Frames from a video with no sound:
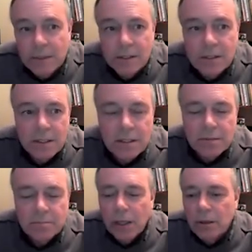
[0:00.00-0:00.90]

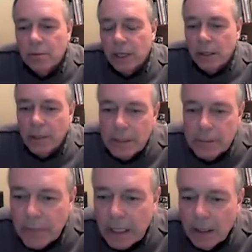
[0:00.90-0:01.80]
This butter baby
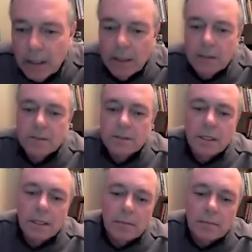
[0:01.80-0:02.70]
is,
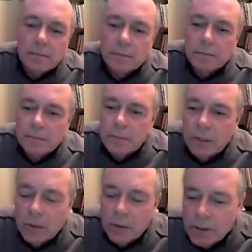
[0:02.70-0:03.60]

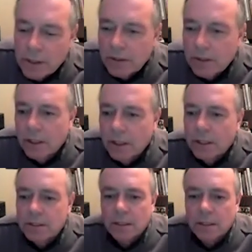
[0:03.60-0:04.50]
essentially
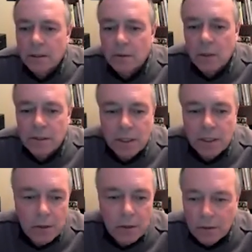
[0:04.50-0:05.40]
it's a
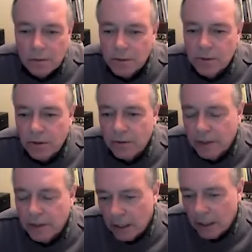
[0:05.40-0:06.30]
single
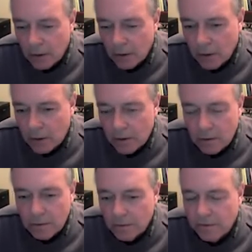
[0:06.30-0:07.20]
serving or
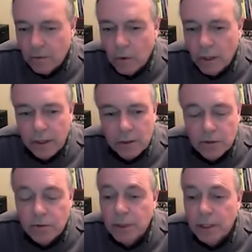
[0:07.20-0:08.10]
for 1 or
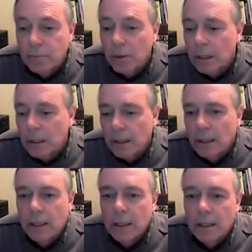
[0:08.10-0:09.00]
2 people
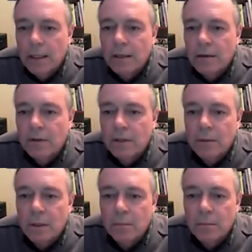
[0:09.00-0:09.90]
of a